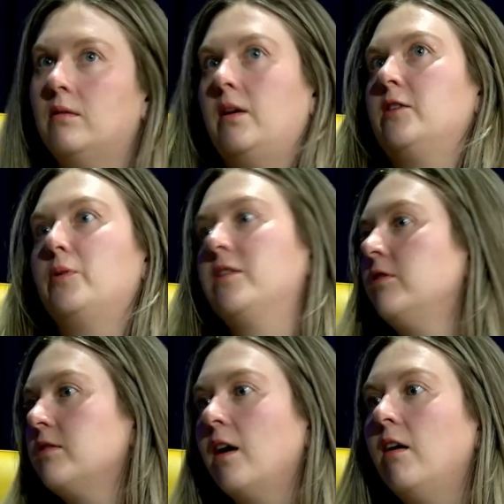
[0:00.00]
express
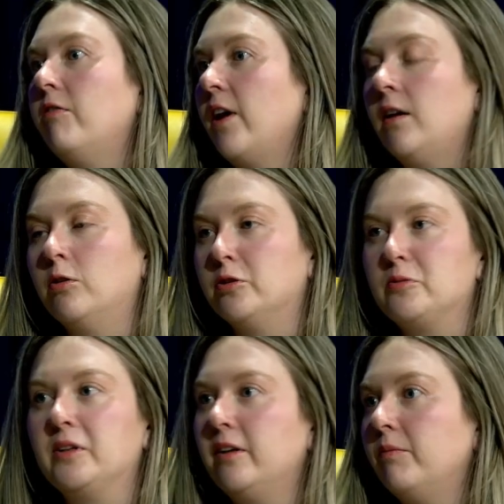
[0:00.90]
yourself and
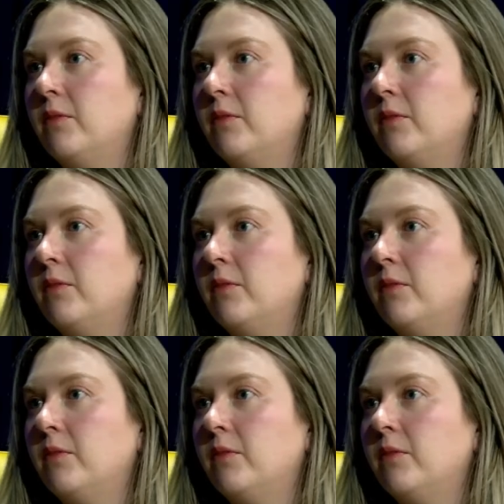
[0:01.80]
ultimately